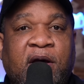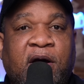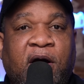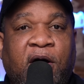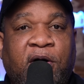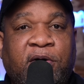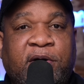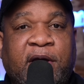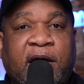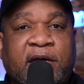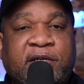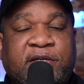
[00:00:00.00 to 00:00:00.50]

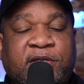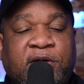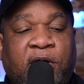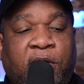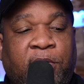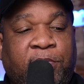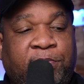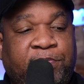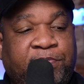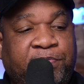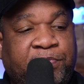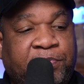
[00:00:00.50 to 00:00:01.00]
Okay,
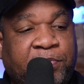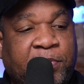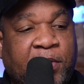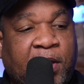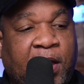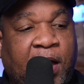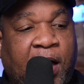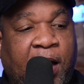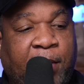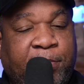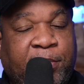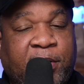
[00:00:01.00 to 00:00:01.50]
so
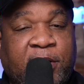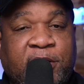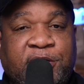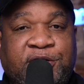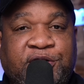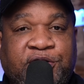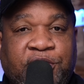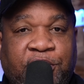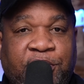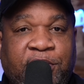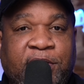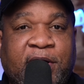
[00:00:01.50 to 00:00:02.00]
I'm going to
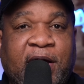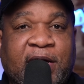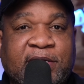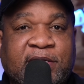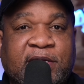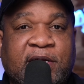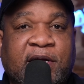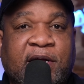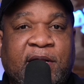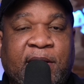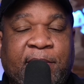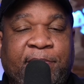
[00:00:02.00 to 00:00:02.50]
show you guys
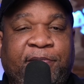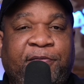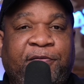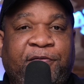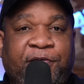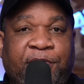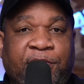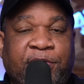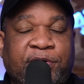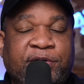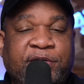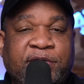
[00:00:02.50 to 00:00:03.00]
a clip
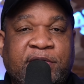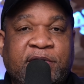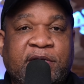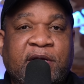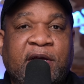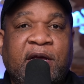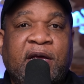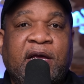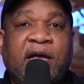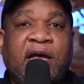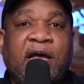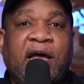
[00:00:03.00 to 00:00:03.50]
first,
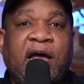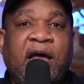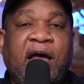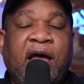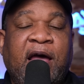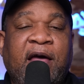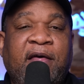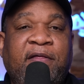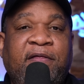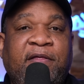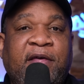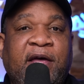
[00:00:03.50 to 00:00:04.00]

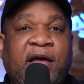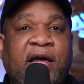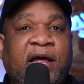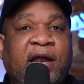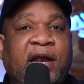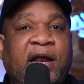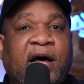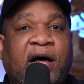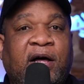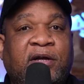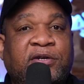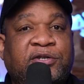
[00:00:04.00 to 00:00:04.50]
and
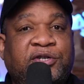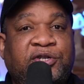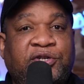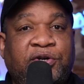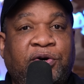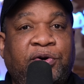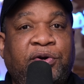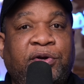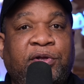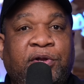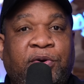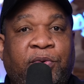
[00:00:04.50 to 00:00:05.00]
then I'll
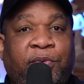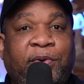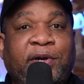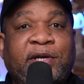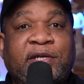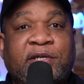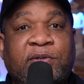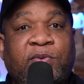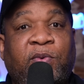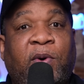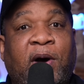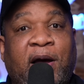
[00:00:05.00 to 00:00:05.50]
show you the
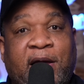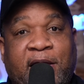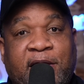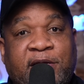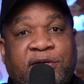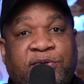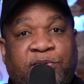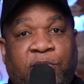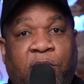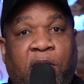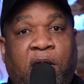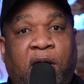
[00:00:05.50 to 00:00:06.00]
reason why
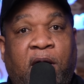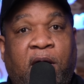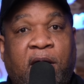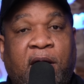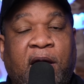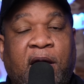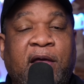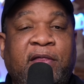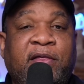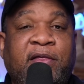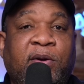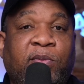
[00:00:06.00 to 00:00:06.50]
he's wrong,
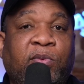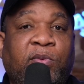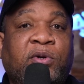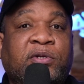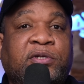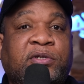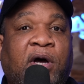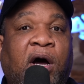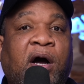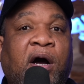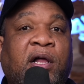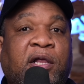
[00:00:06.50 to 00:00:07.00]
and then we'll
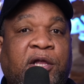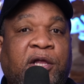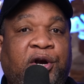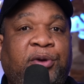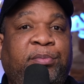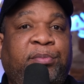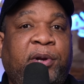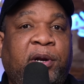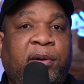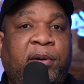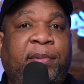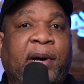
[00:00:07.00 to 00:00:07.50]
talk a little
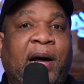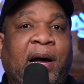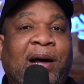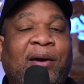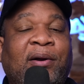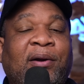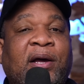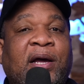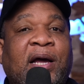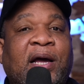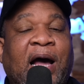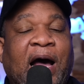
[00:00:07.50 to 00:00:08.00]
bit about
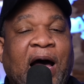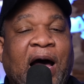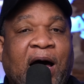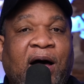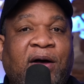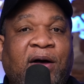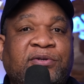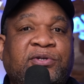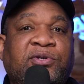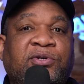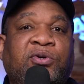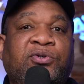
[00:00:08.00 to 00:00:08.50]

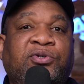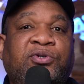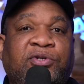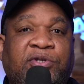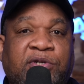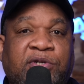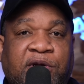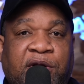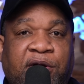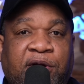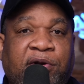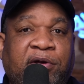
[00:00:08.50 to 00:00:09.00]
how Social
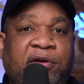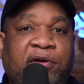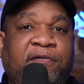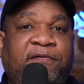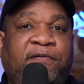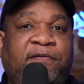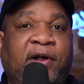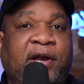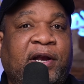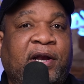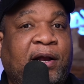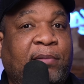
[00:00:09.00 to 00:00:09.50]
Security is
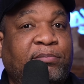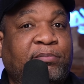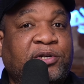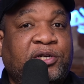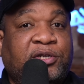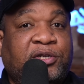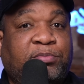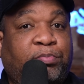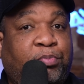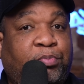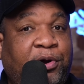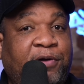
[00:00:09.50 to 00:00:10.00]
funded. I'm
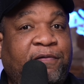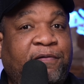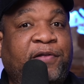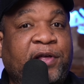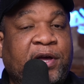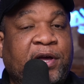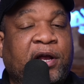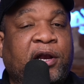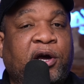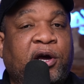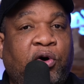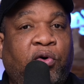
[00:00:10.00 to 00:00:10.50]
just briefly
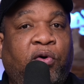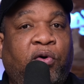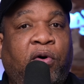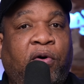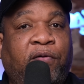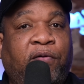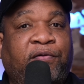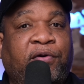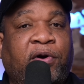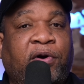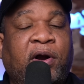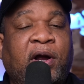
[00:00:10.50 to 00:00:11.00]
going to go
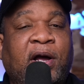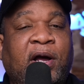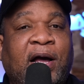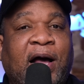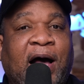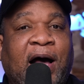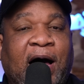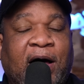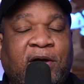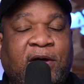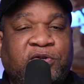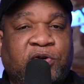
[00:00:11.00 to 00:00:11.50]
over
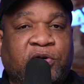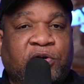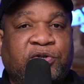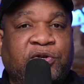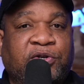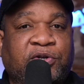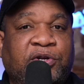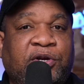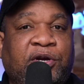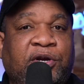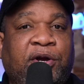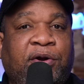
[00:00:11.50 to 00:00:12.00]
how Social
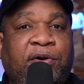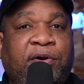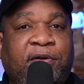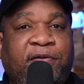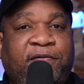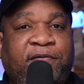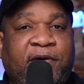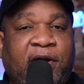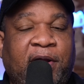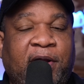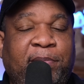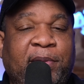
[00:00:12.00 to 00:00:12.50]
Security is
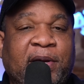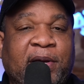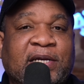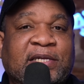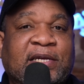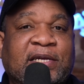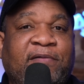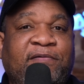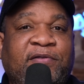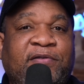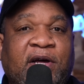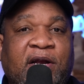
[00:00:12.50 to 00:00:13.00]
funded because
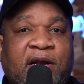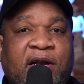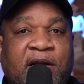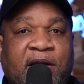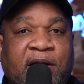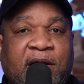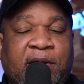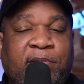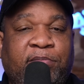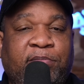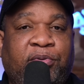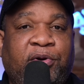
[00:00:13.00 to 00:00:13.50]
I've done it
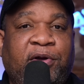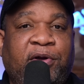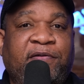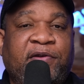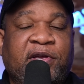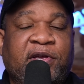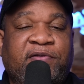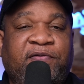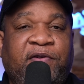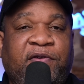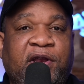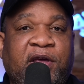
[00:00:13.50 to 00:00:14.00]
in
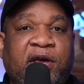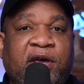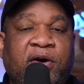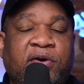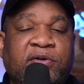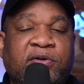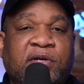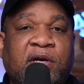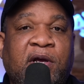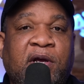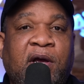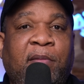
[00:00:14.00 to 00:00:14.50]
previous
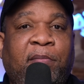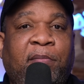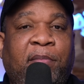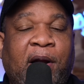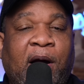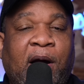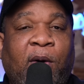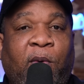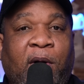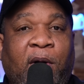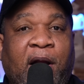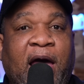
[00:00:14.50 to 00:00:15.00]
videos, but
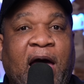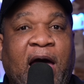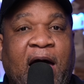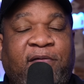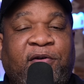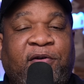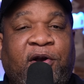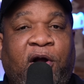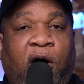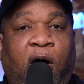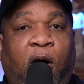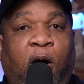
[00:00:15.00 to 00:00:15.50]
I want to have
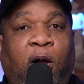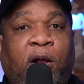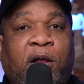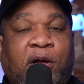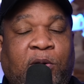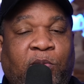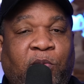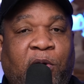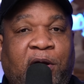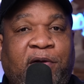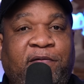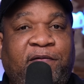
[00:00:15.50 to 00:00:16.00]
it all
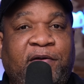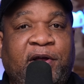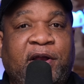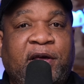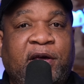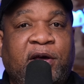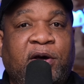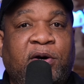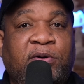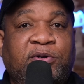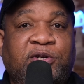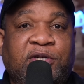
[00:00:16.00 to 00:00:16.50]
in one
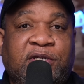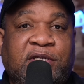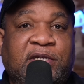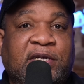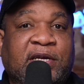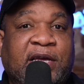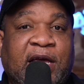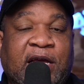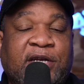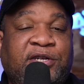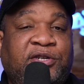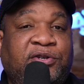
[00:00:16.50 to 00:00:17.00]
video just in
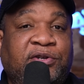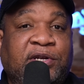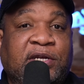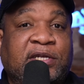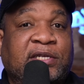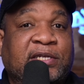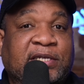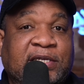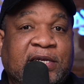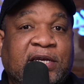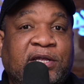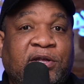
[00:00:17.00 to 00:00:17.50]
case you didn't
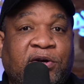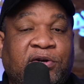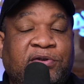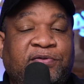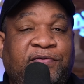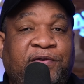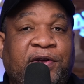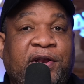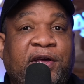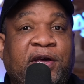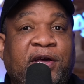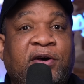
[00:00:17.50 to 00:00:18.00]
see those
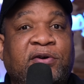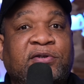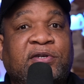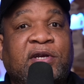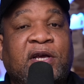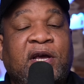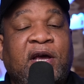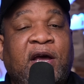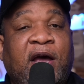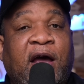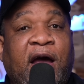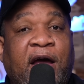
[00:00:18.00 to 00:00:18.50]
videos
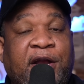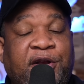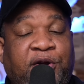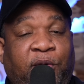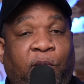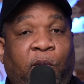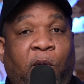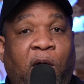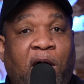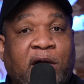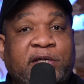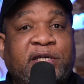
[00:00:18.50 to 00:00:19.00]
and you're
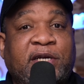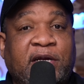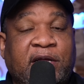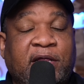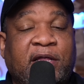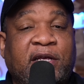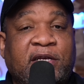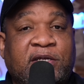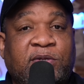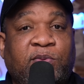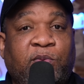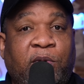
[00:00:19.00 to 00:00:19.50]
watching
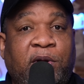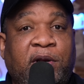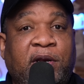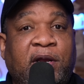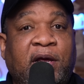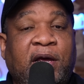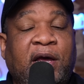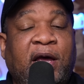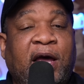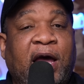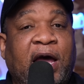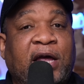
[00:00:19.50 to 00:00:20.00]
this one
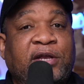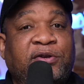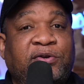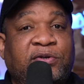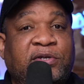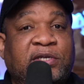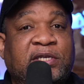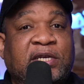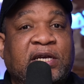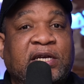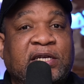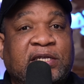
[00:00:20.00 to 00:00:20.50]
and you
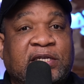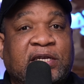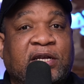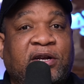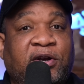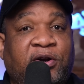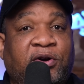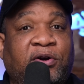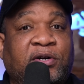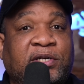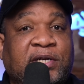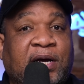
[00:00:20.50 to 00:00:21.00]
see
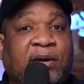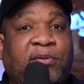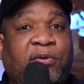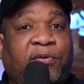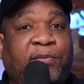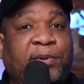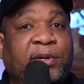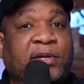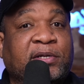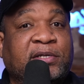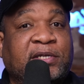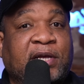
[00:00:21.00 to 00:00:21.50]
Senator
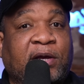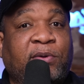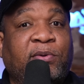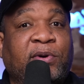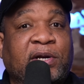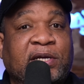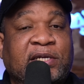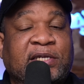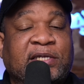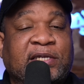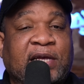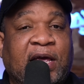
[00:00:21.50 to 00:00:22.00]
Tuberville say what
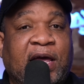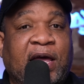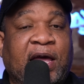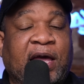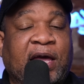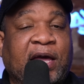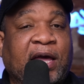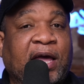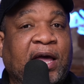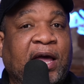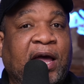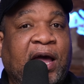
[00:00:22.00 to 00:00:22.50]
he's
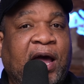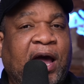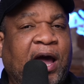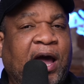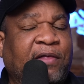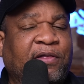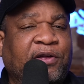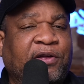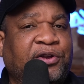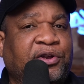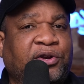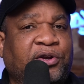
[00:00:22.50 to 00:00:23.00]
saying
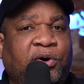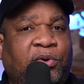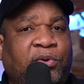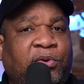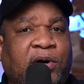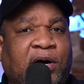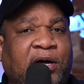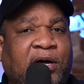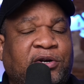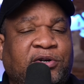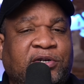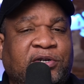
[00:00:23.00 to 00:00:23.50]
and then you don't
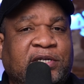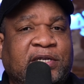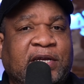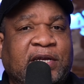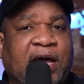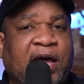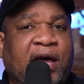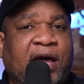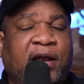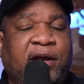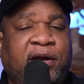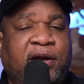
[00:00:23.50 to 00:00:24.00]

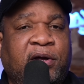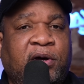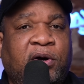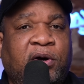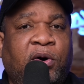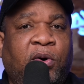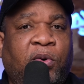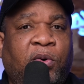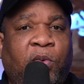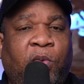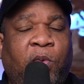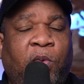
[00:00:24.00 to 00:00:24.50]
understand
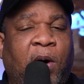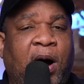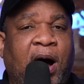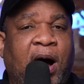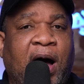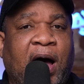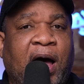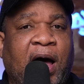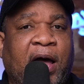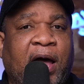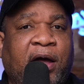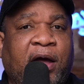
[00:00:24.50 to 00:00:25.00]

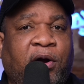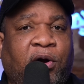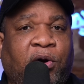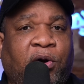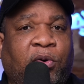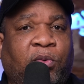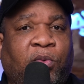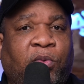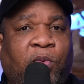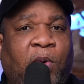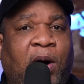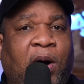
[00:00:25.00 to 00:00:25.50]
why
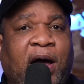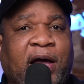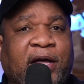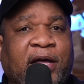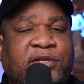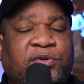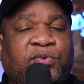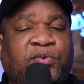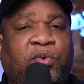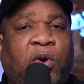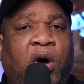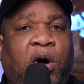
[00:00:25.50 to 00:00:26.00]
or why
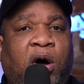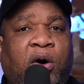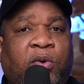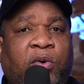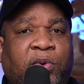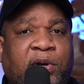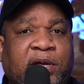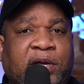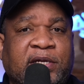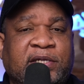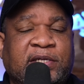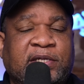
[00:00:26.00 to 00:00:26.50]
it's wrong
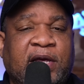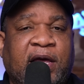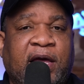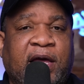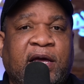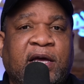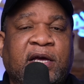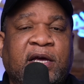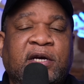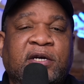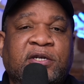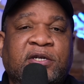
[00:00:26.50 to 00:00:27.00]
what he's
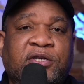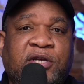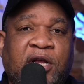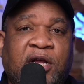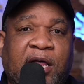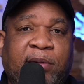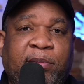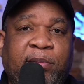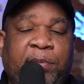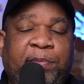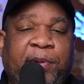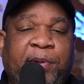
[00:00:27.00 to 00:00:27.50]
saying. So
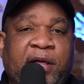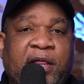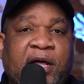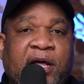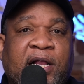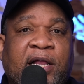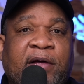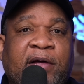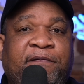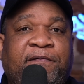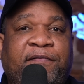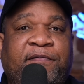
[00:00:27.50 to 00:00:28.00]
let me play the
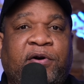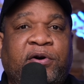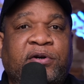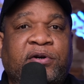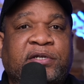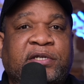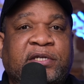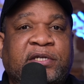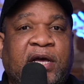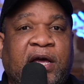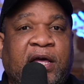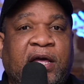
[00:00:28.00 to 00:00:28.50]
clip
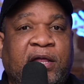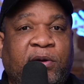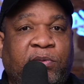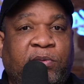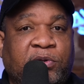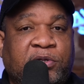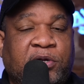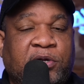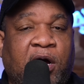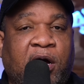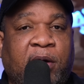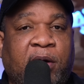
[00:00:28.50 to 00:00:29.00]
first and then
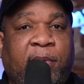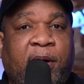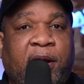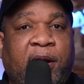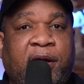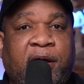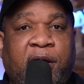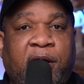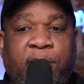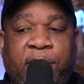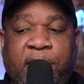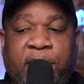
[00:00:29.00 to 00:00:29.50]
we'll talk about
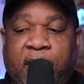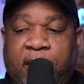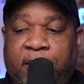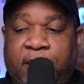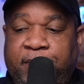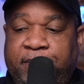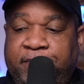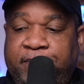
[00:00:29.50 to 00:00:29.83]
it. Here we go.